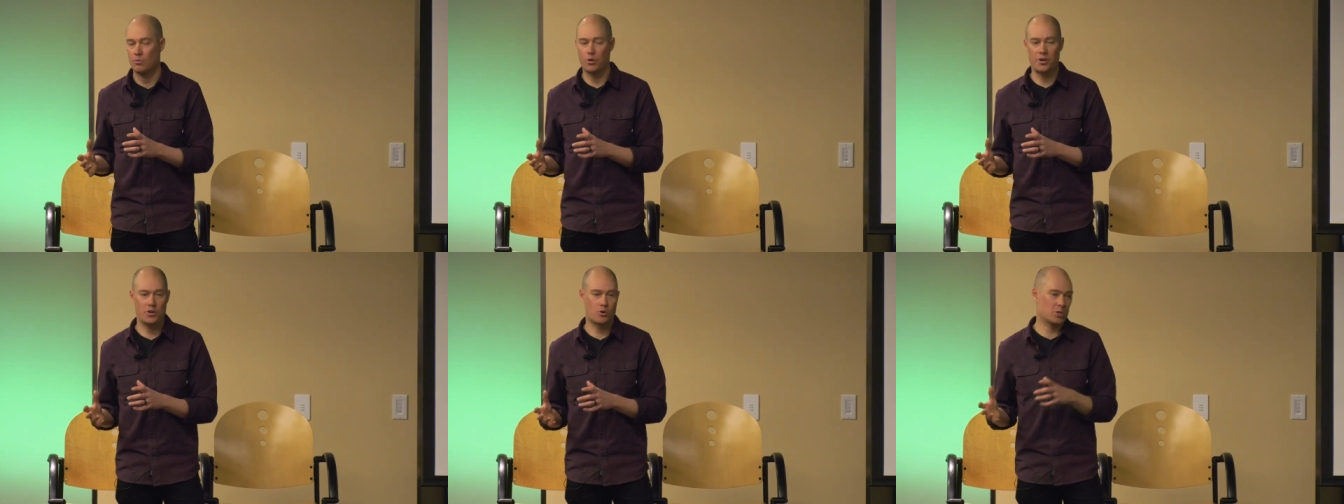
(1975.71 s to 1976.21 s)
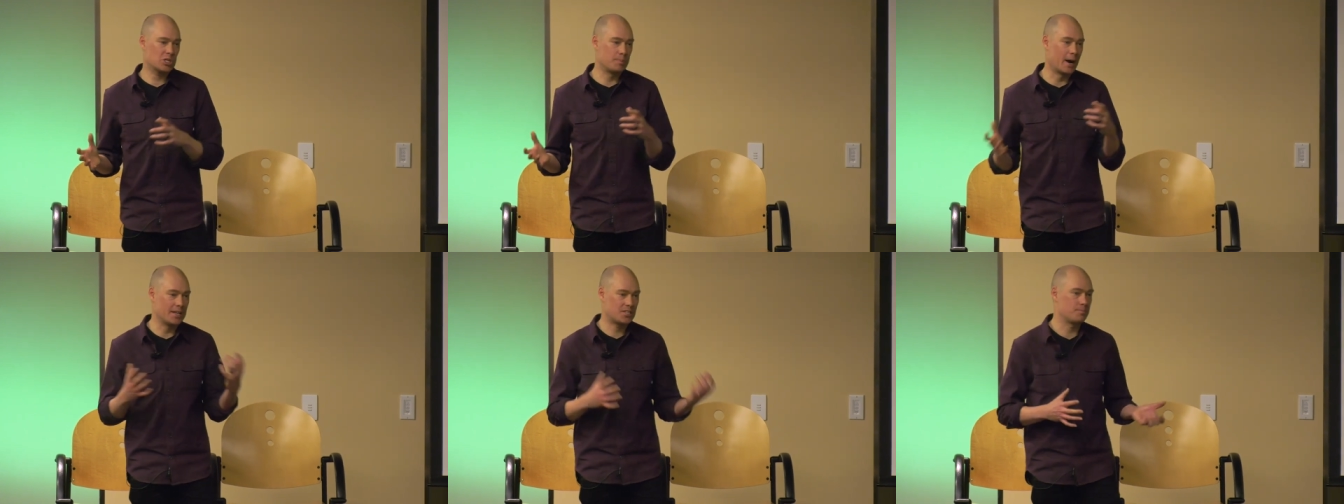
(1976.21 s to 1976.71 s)
What are your
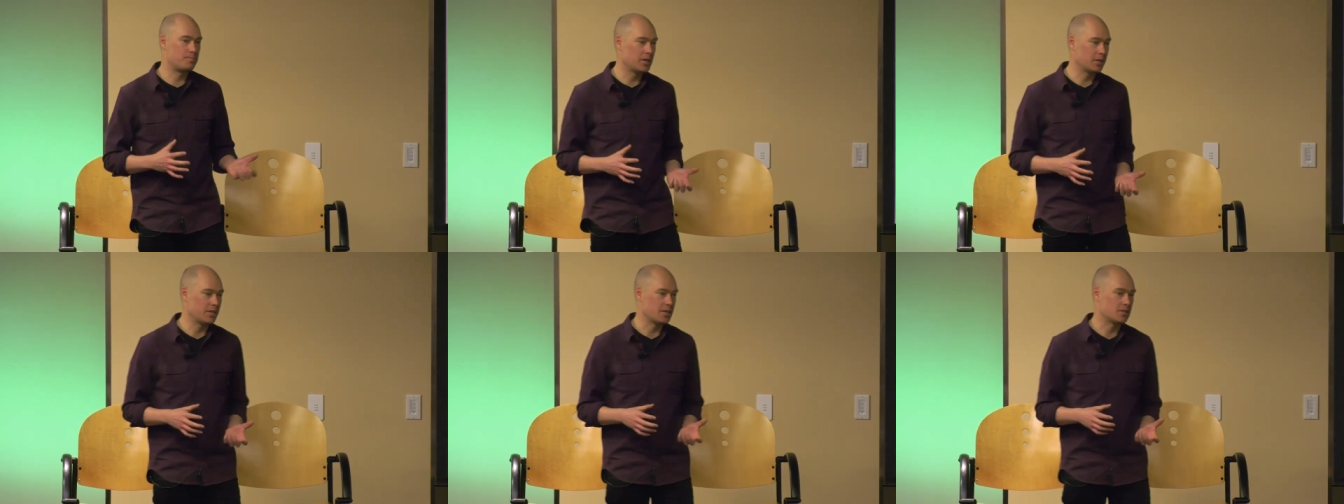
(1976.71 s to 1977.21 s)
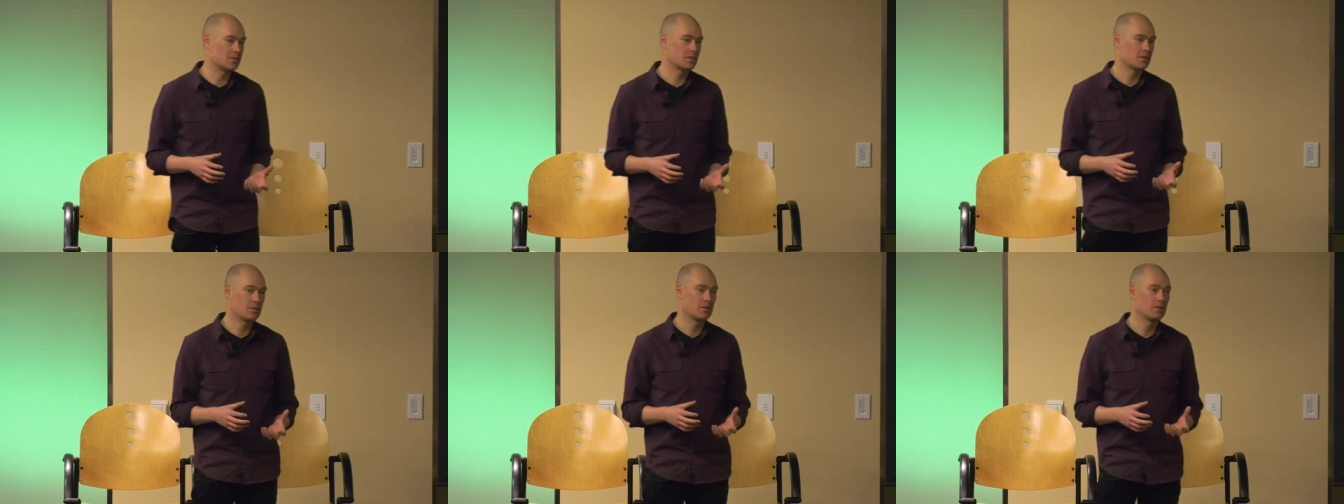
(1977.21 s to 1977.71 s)

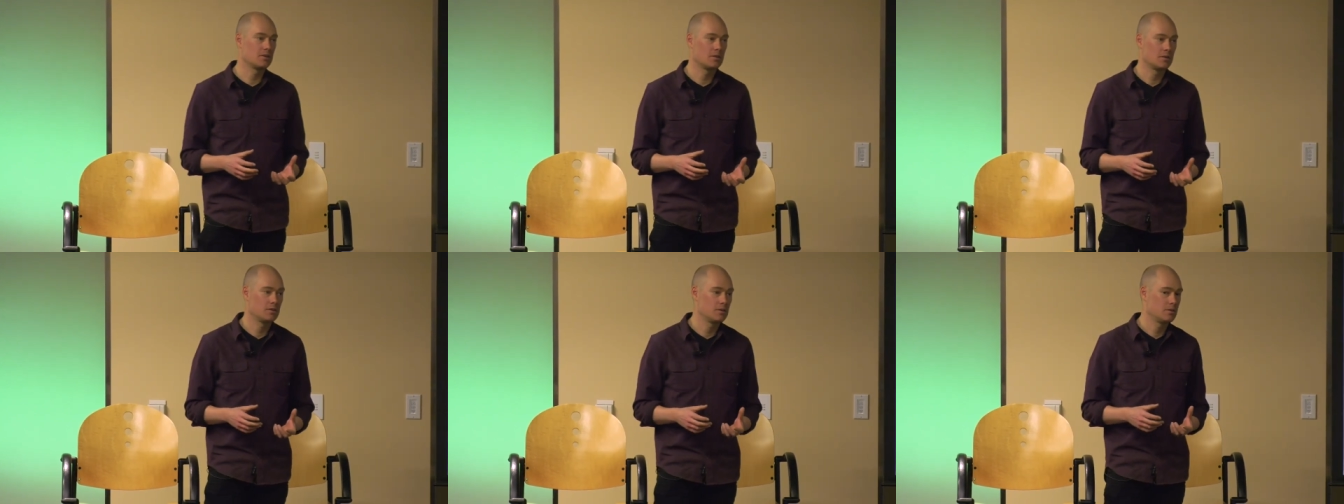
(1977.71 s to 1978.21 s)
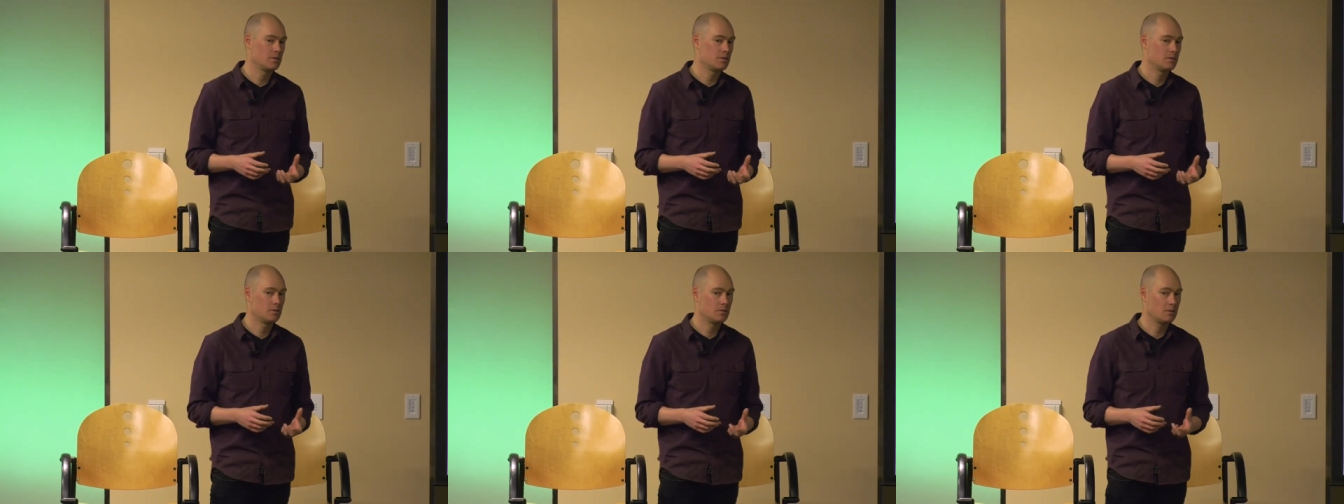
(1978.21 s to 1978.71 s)
responsibilities?
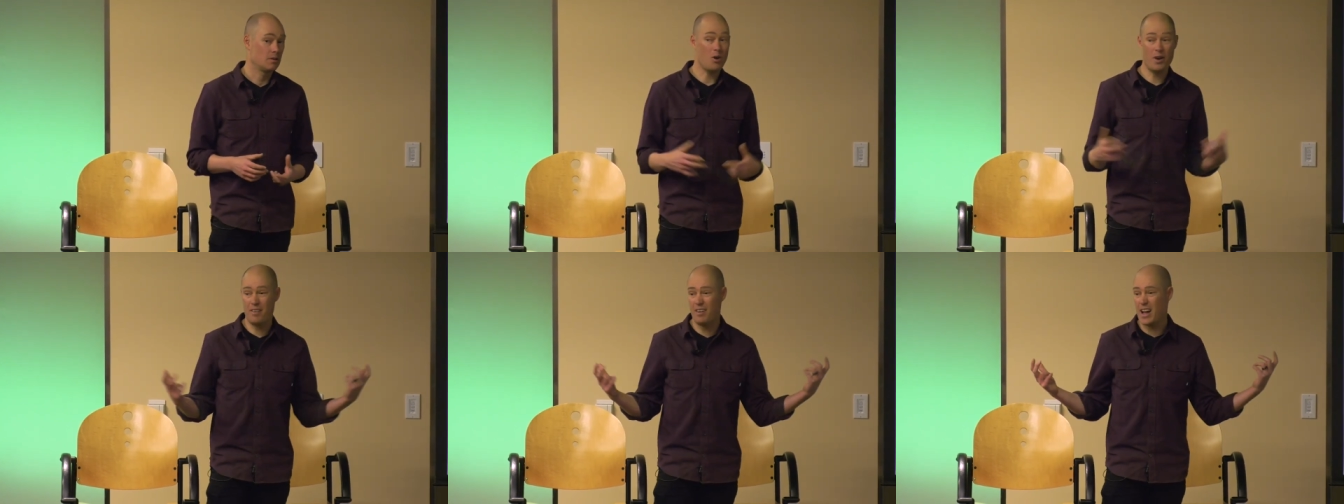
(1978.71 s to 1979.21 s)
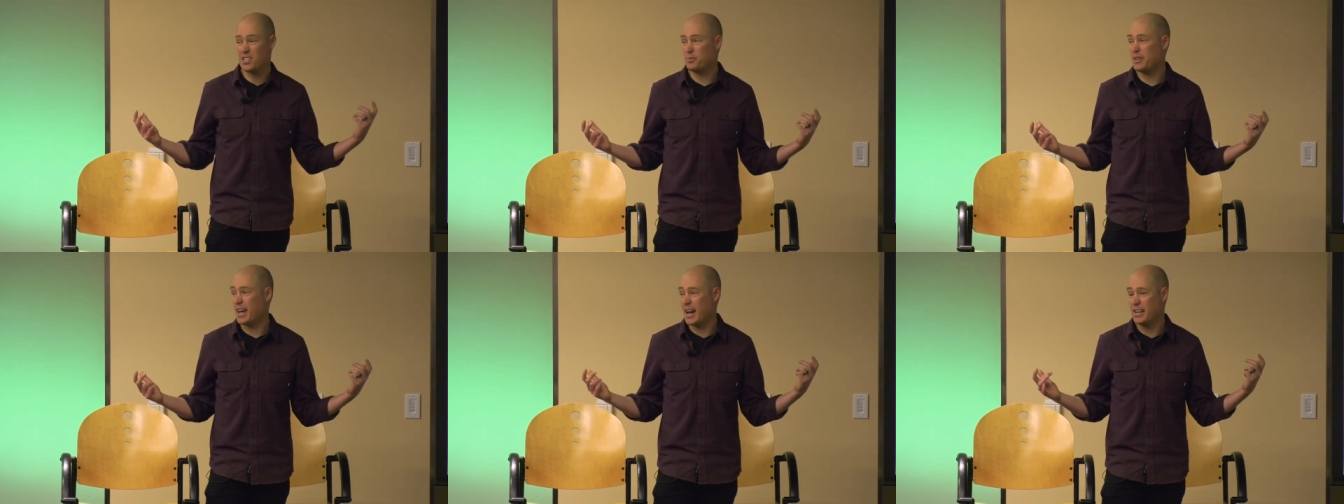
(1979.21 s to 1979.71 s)
No one ever asked
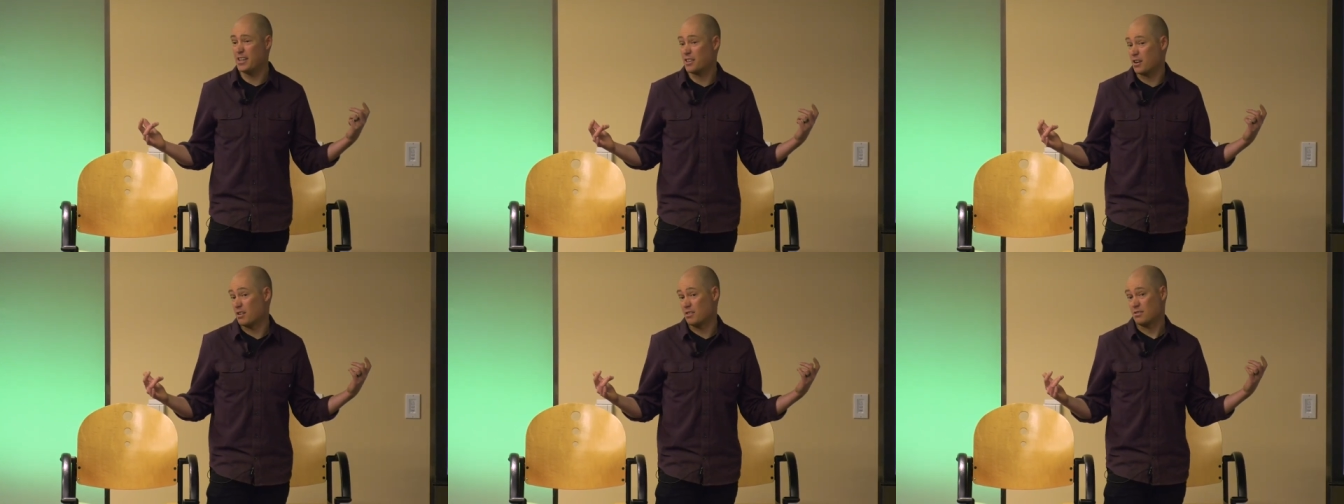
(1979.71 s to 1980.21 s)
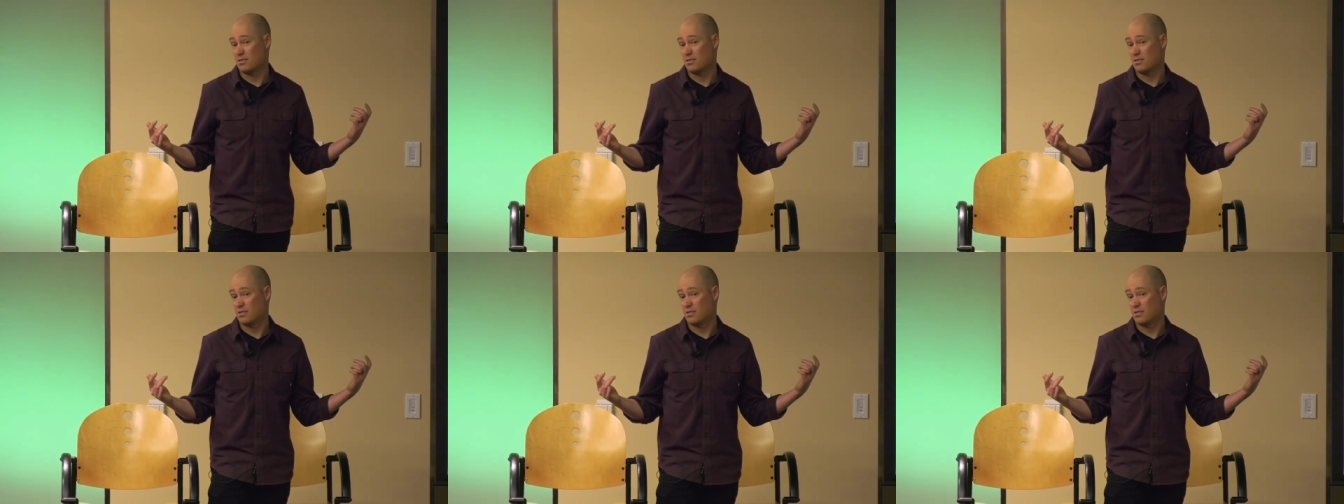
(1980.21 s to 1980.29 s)
me that either.